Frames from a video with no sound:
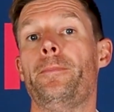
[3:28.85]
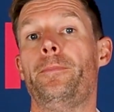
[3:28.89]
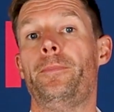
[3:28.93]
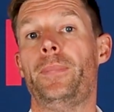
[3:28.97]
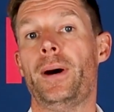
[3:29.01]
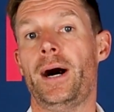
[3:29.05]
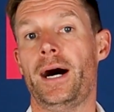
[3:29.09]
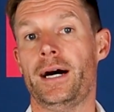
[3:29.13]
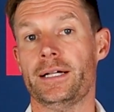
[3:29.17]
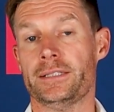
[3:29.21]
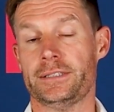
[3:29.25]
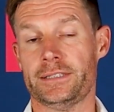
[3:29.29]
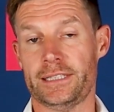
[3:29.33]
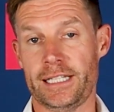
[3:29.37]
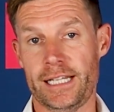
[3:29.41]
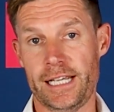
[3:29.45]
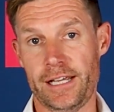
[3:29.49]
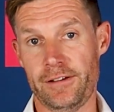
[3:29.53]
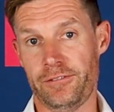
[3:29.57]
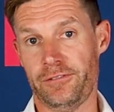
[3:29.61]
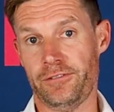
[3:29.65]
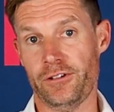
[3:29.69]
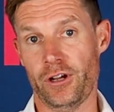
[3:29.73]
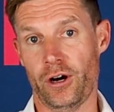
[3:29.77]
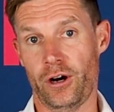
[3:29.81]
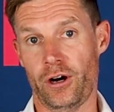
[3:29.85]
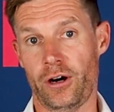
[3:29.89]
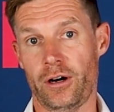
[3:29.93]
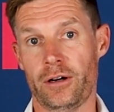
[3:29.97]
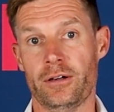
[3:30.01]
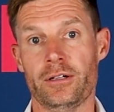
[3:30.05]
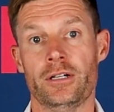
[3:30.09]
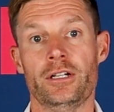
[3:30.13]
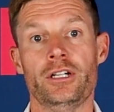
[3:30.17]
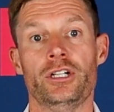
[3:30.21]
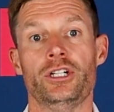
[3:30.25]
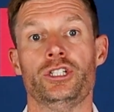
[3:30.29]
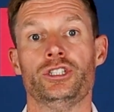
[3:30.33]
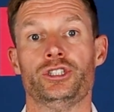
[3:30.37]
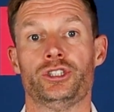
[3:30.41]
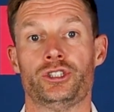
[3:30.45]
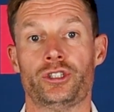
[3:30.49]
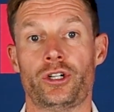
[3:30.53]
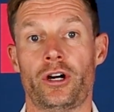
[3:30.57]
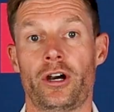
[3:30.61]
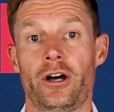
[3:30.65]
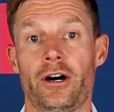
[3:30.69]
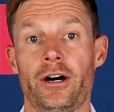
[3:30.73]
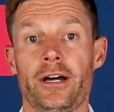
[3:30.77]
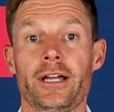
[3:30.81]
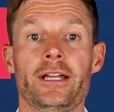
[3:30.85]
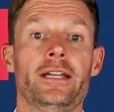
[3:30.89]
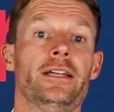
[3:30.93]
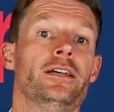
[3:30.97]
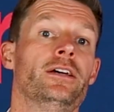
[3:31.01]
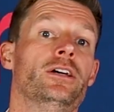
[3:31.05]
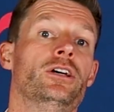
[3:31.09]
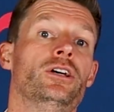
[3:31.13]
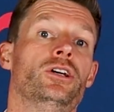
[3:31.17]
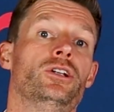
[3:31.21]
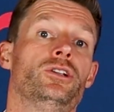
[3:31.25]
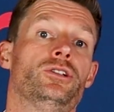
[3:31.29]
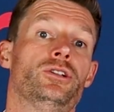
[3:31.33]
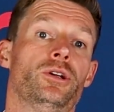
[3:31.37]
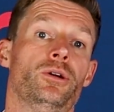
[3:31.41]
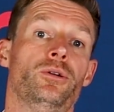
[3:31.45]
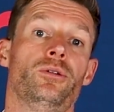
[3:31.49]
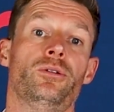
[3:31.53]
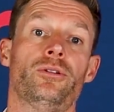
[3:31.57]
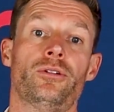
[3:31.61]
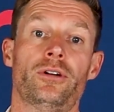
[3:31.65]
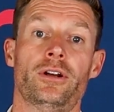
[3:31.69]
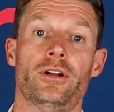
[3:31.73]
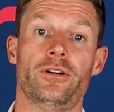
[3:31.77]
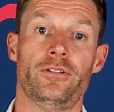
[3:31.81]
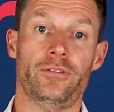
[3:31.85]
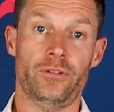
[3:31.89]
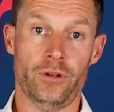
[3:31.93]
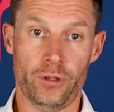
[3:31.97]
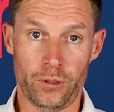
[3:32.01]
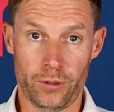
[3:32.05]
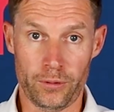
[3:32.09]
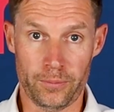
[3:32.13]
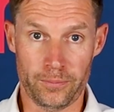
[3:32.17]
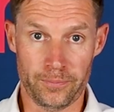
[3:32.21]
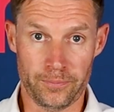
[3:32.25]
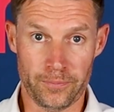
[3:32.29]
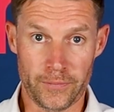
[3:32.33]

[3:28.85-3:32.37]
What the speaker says: But if not, try 2, 3, or 4.